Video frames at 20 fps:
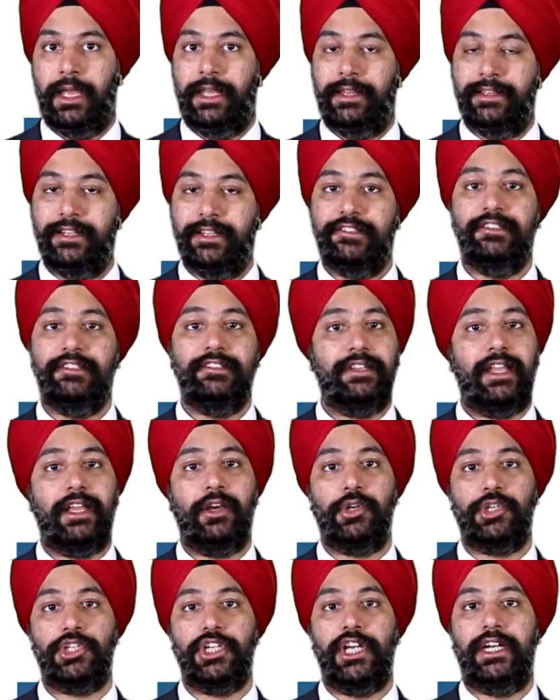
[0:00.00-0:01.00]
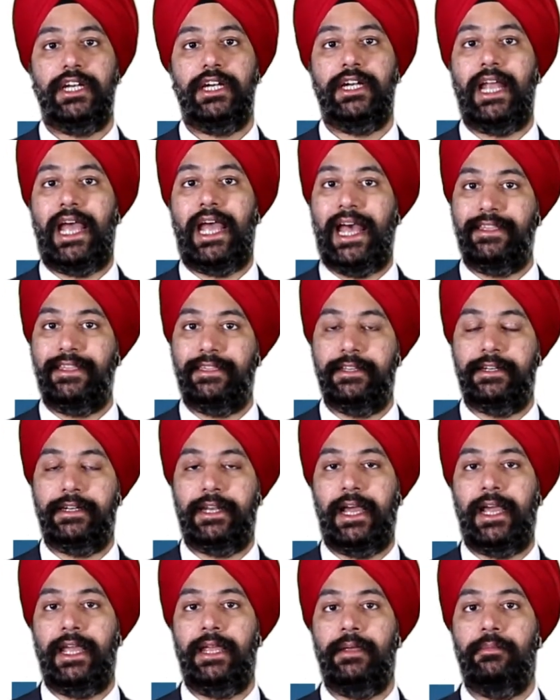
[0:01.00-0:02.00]
This is negotiated at the
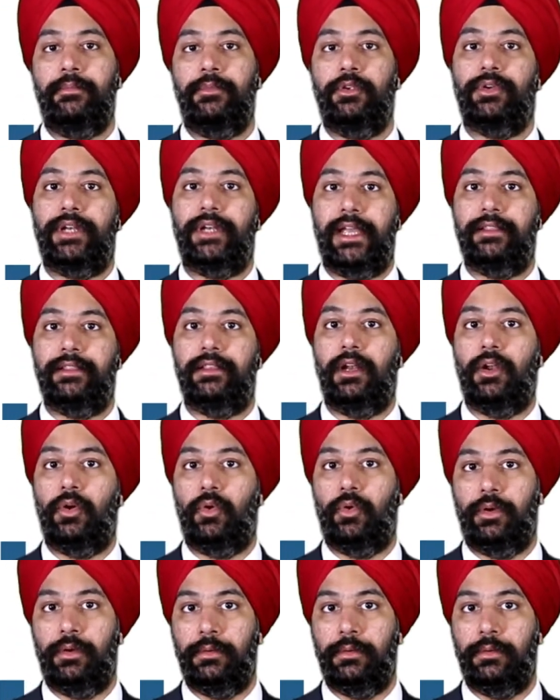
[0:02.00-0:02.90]
time you take the loan.